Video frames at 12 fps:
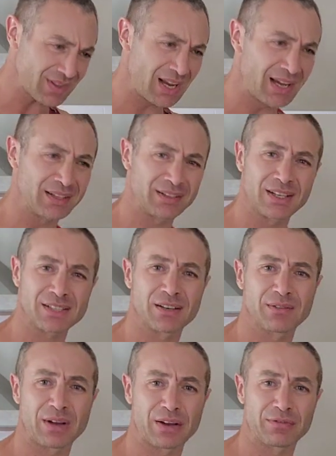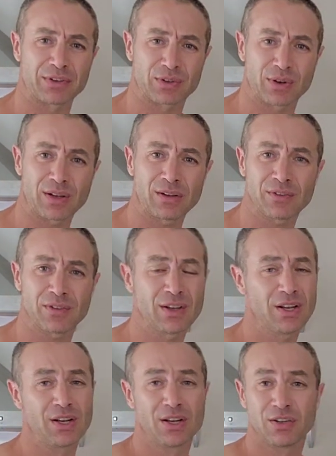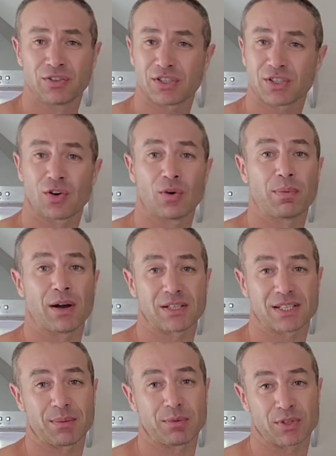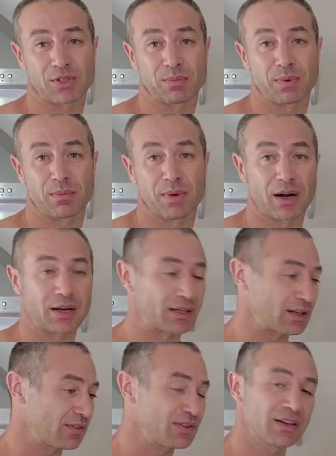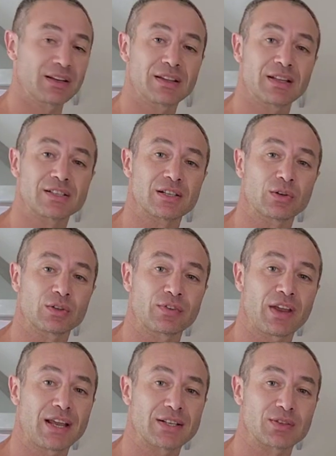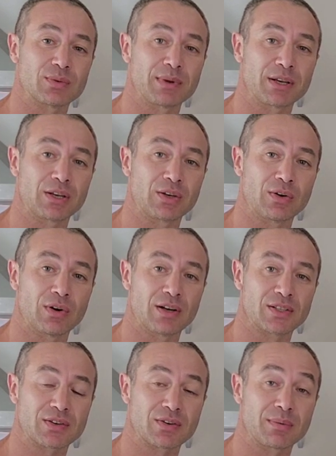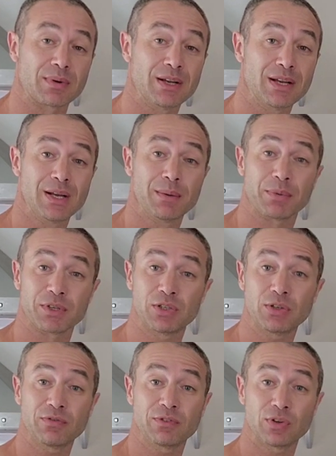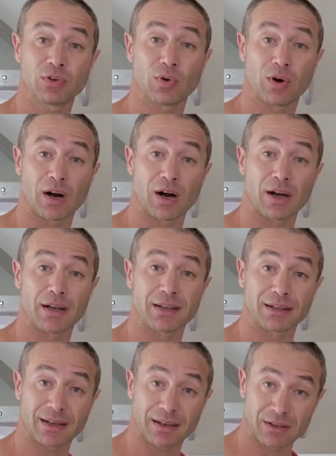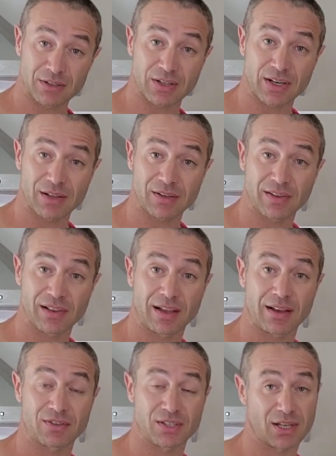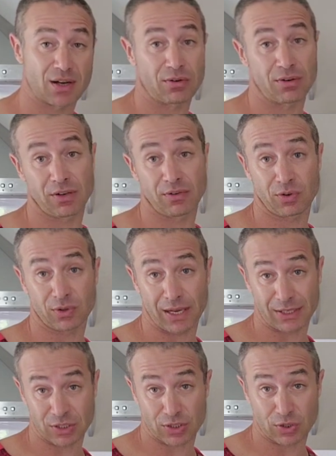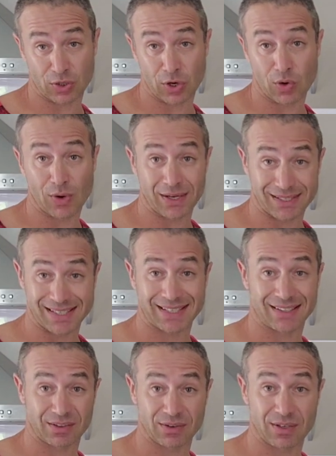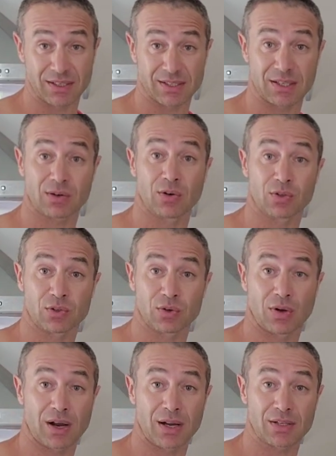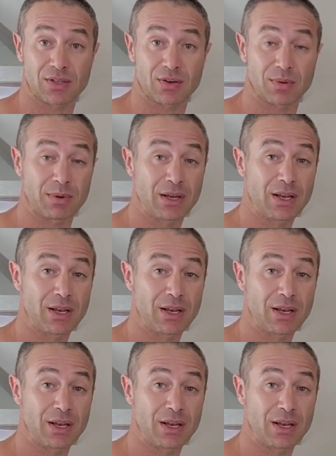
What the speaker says: and it doesn't affect your health, just go buy some in the supermarket. I think there's a lot of hassle making your ice cream. But if you are into healthy lifestyle, if you'd like to know exact ingredients that go into your ice cream,